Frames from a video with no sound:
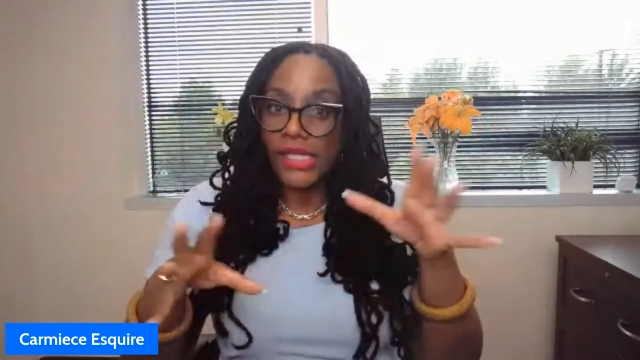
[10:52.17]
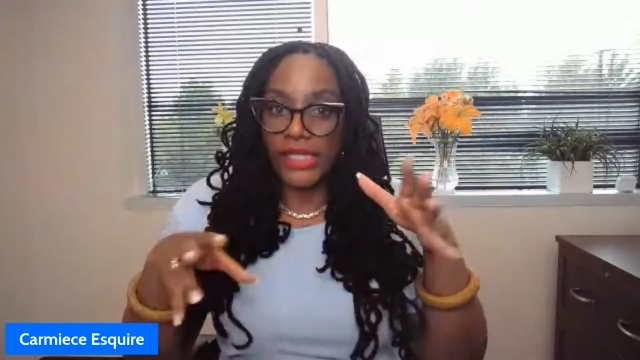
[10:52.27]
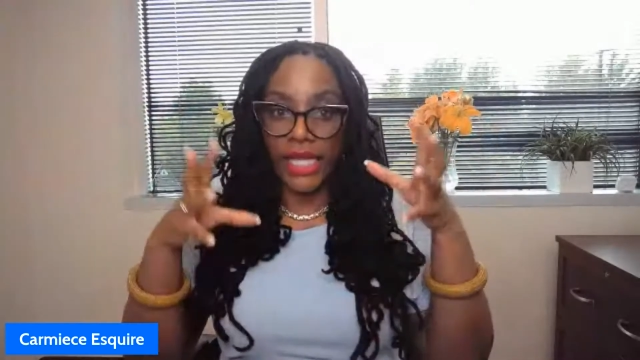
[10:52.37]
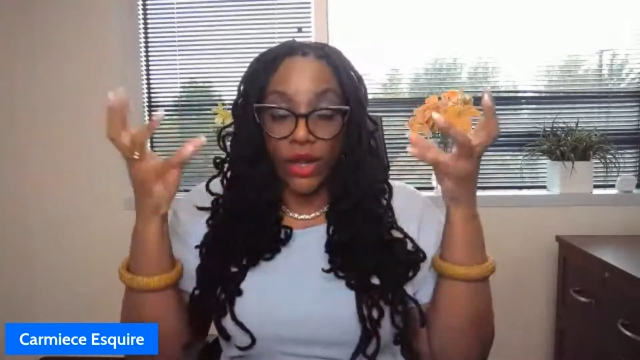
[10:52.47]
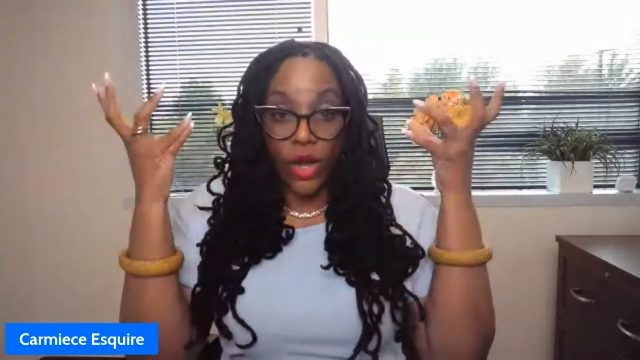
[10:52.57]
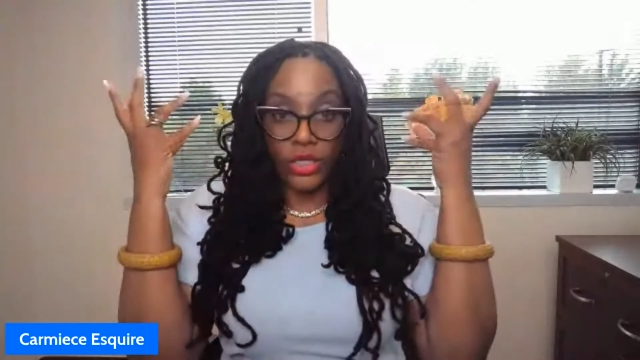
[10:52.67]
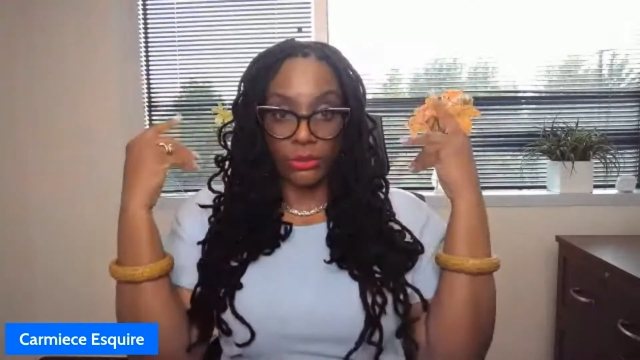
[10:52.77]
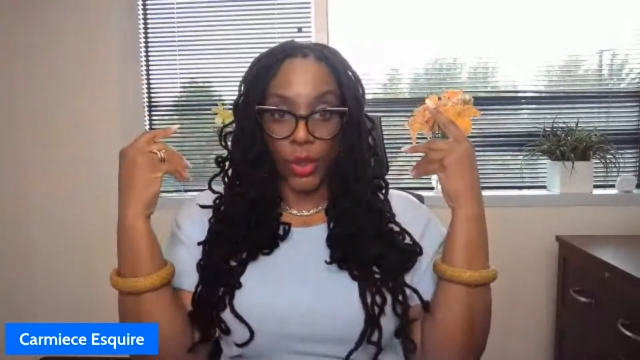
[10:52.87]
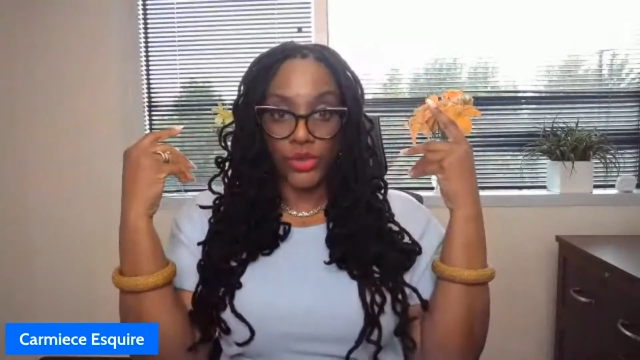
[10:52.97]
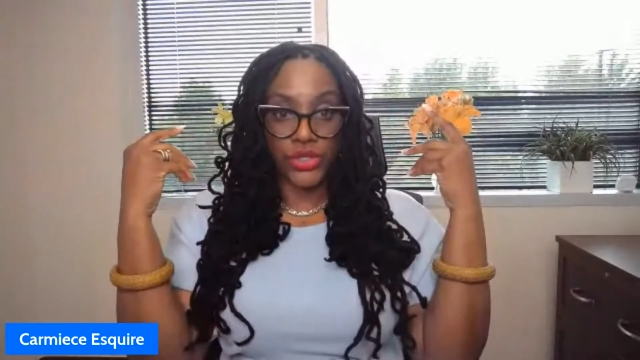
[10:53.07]
And they all
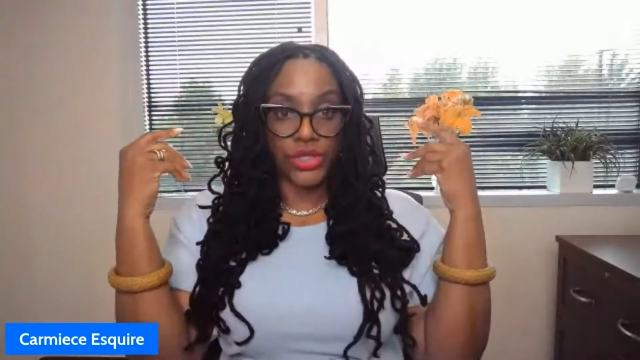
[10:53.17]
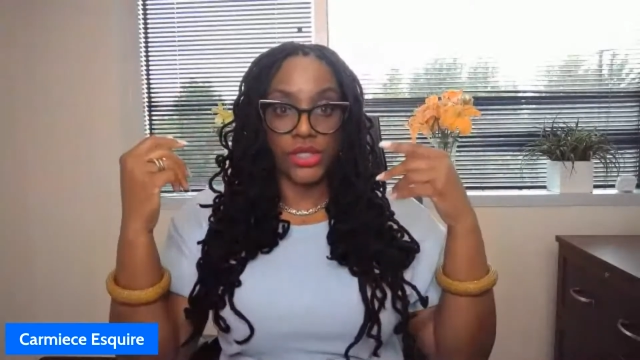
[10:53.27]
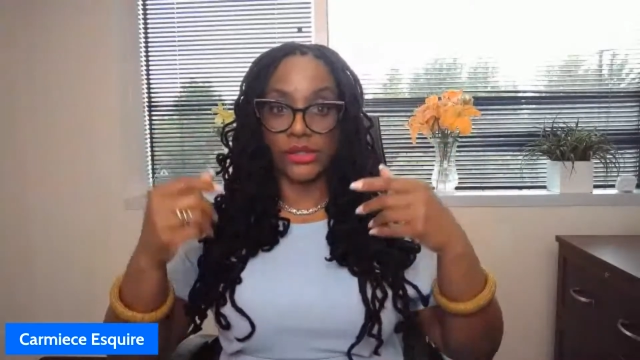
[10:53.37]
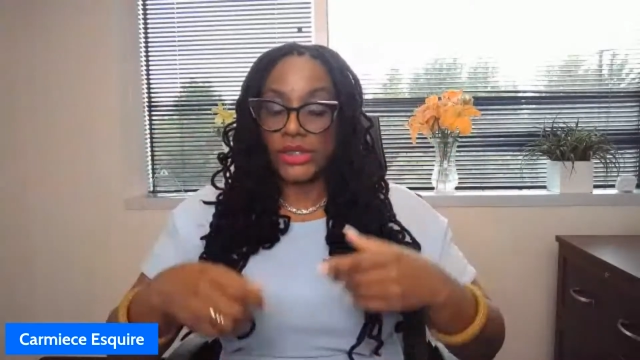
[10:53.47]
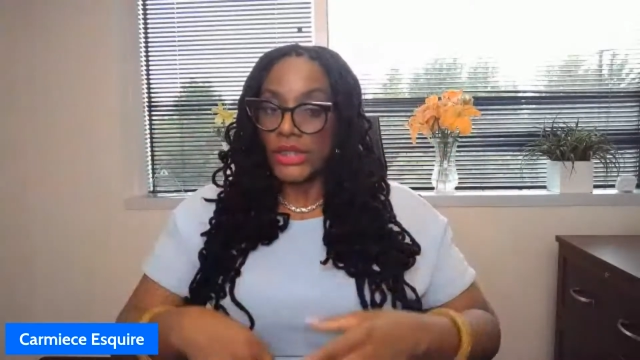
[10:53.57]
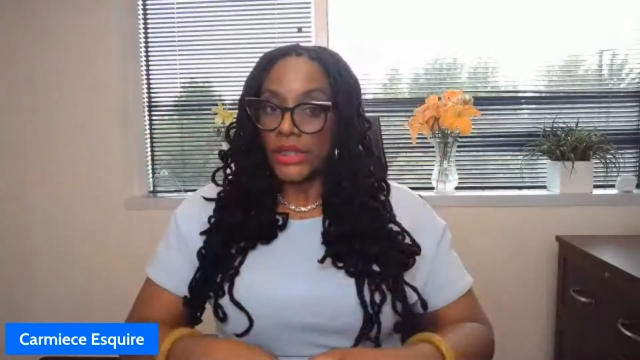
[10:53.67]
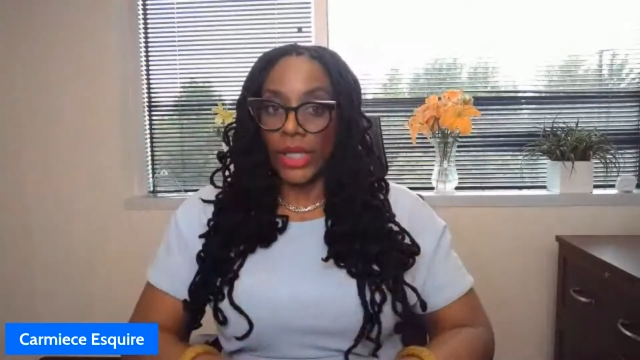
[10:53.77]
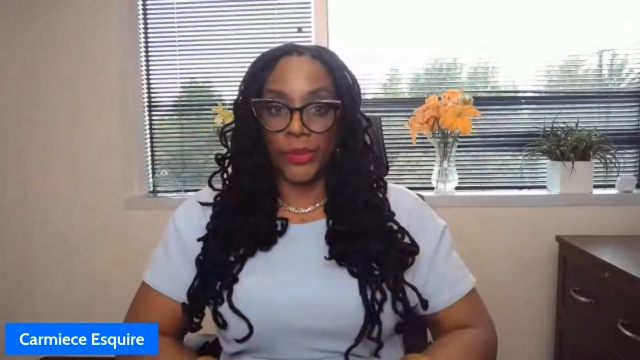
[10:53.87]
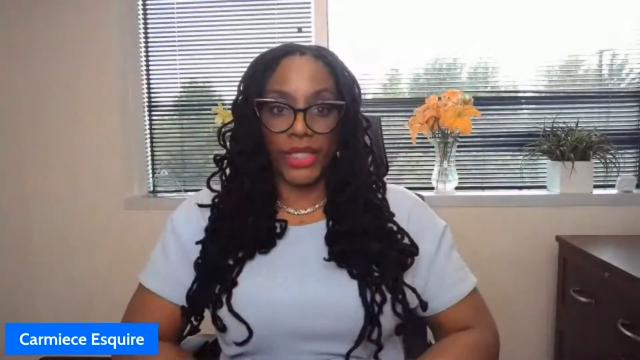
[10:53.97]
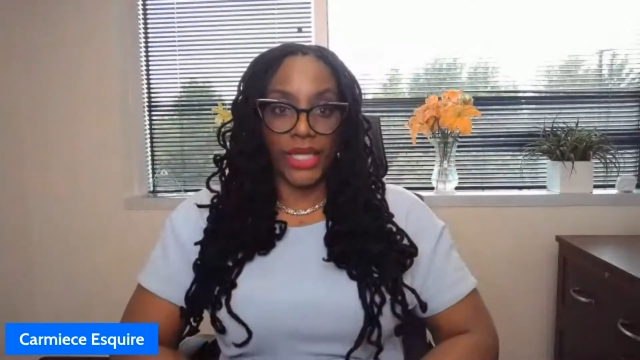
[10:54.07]
emotional
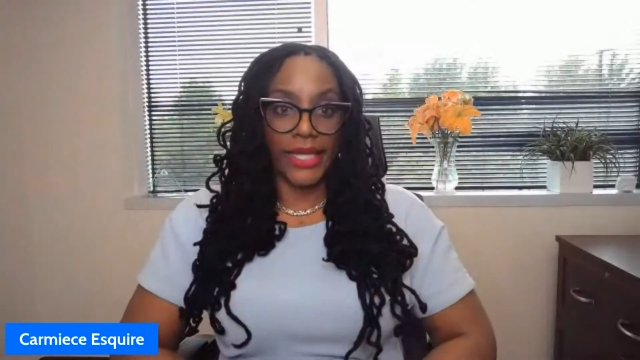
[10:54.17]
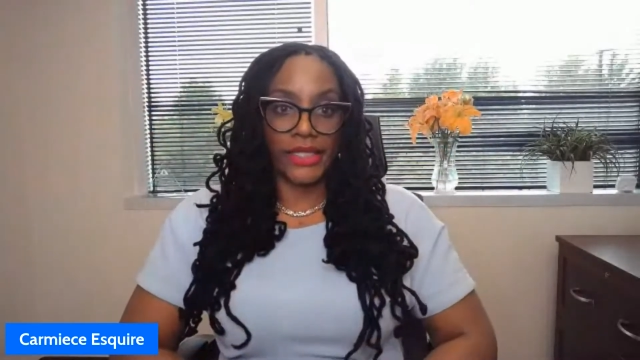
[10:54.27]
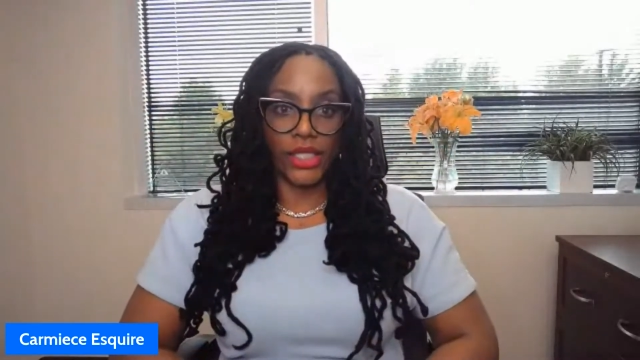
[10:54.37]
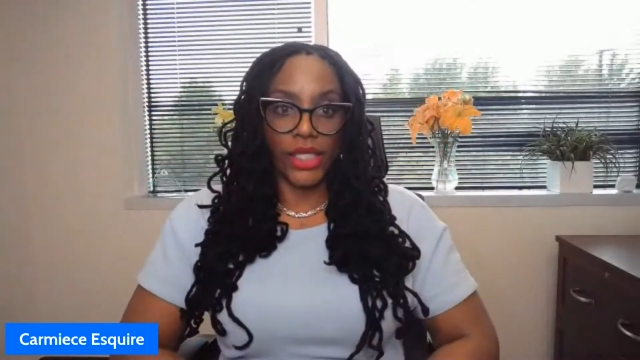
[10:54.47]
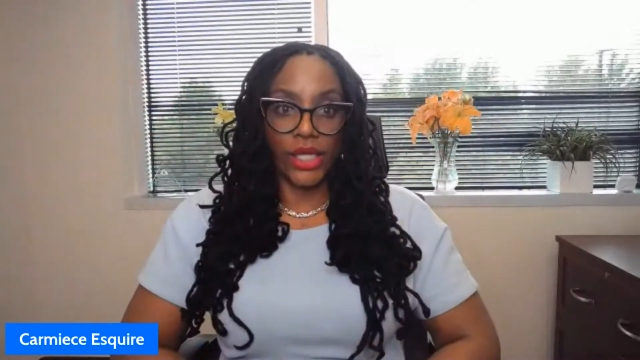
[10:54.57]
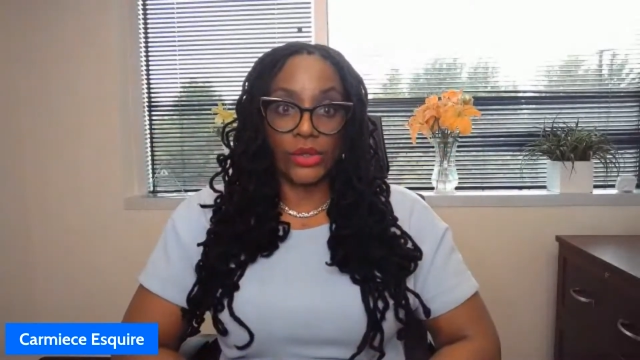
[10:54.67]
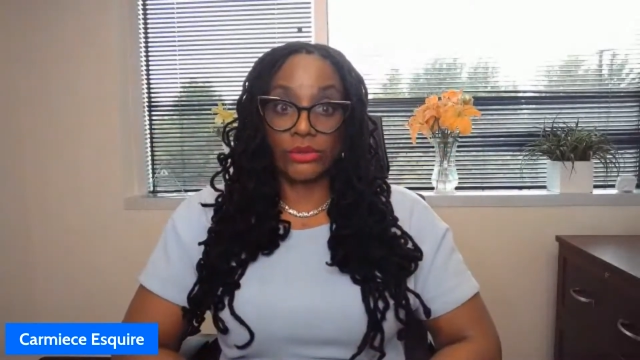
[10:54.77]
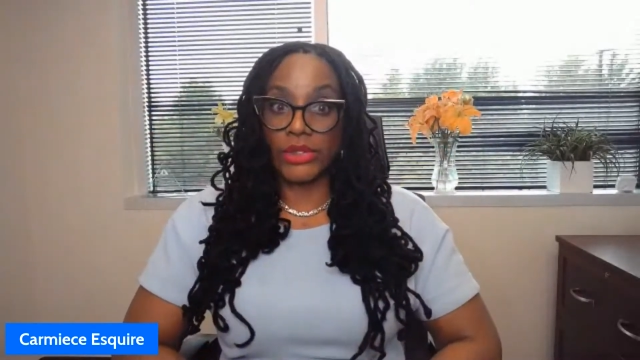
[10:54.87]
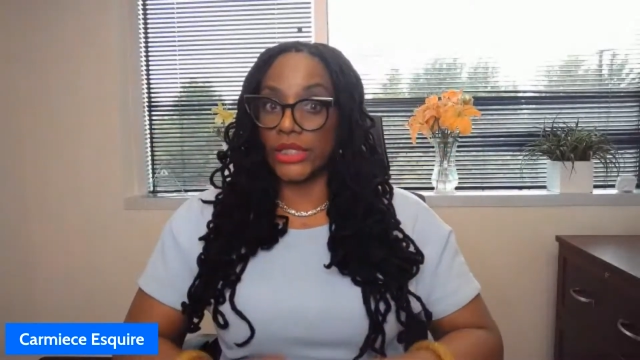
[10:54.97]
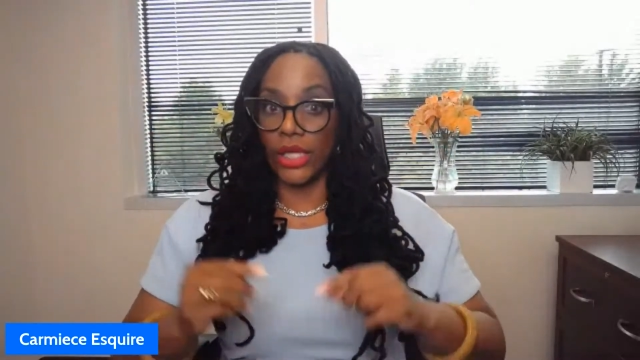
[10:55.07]
and be like, in
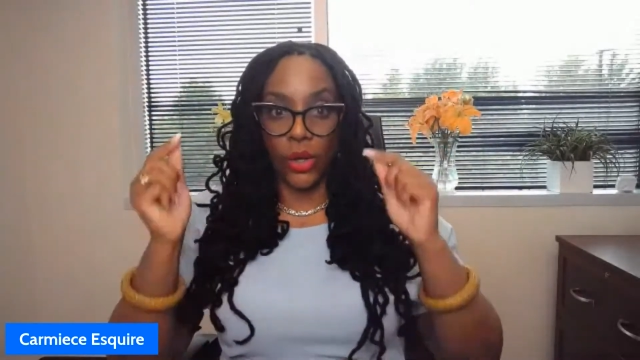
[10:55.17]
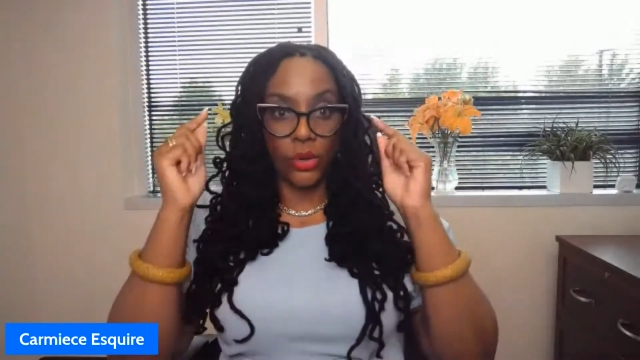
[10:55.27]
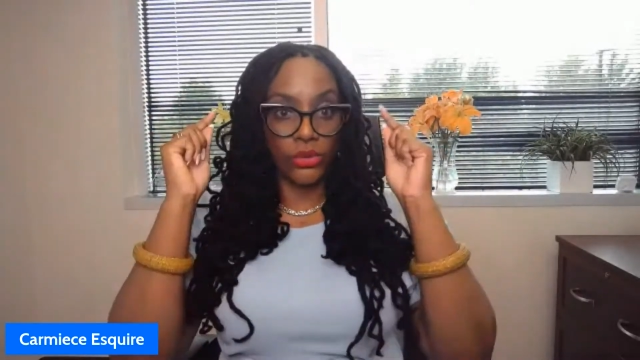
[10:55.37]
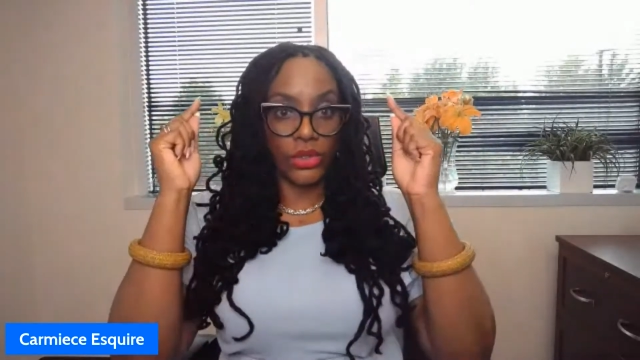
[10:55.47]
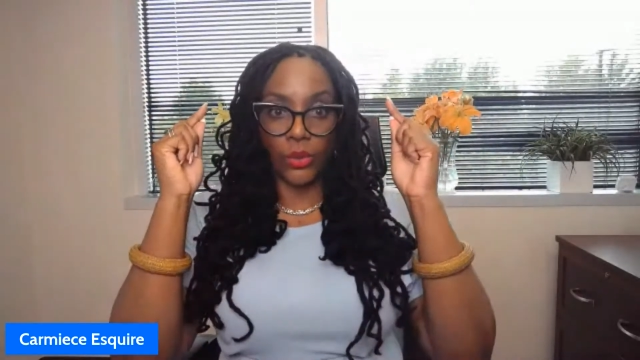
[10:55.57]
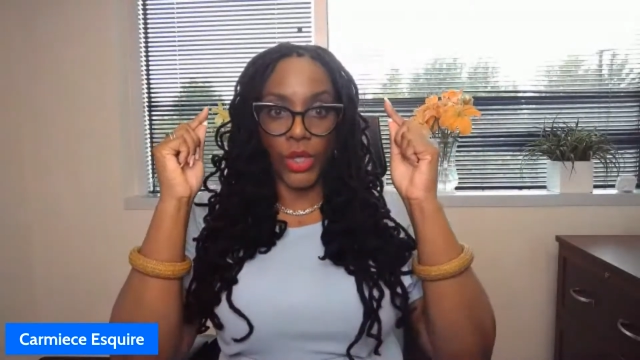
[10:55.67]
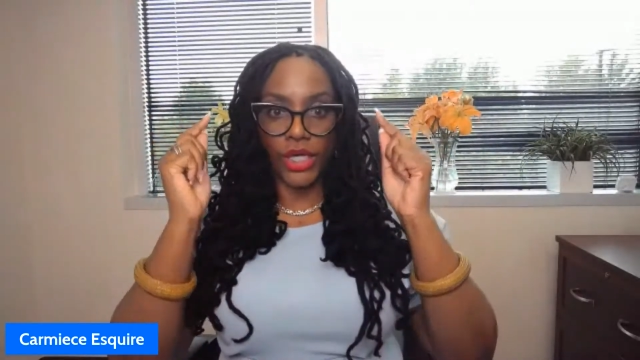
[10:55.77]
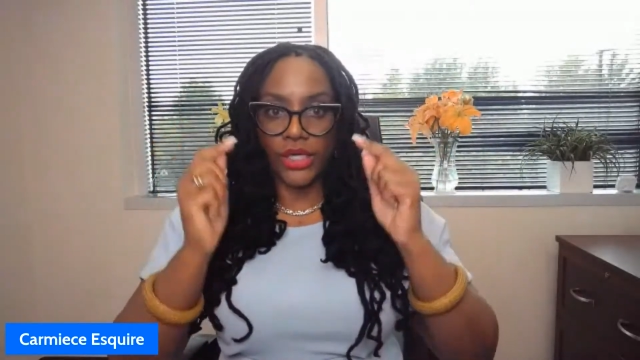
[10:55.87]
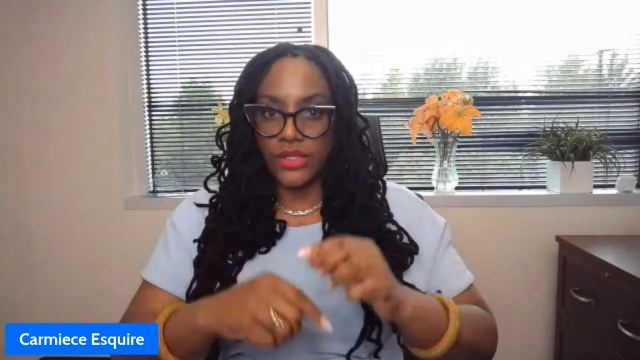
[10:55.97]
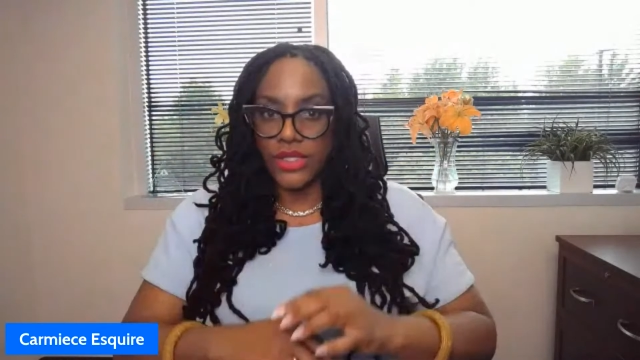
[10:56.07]
their own little
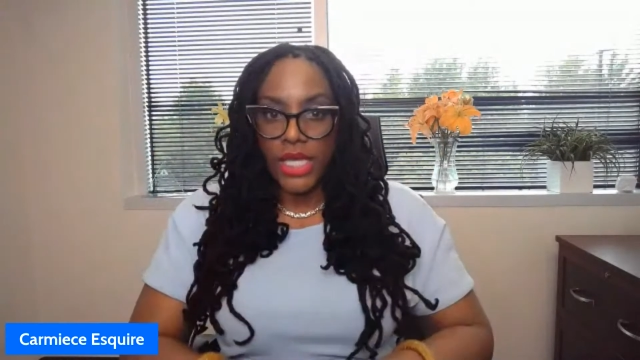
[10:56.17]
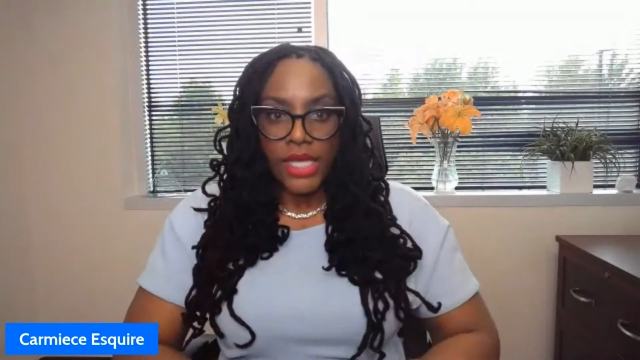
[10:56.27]
worlds.